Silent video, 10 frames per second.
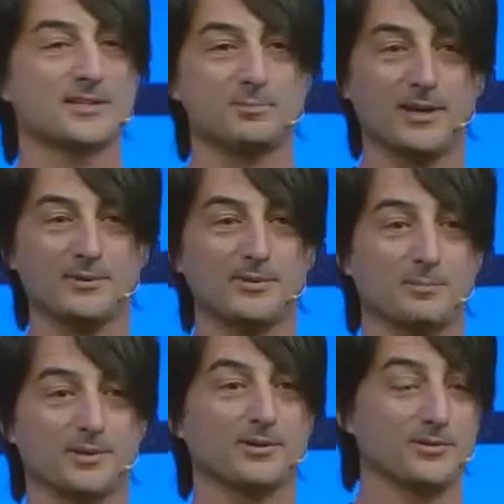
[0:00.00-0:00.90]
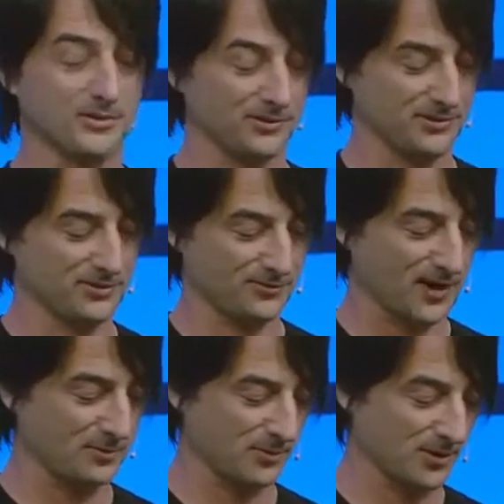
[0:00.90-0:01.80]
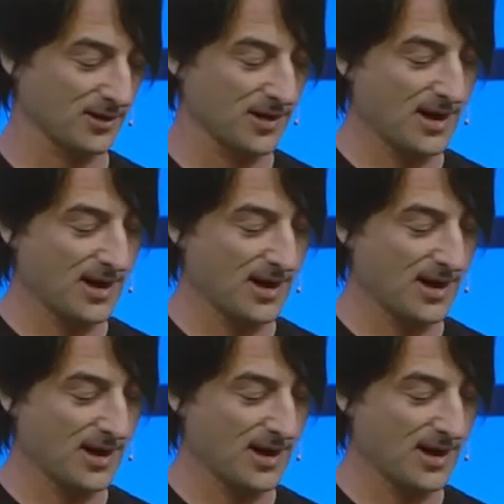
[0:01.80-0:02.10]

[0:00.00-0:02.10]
Play with the build. You'll find more.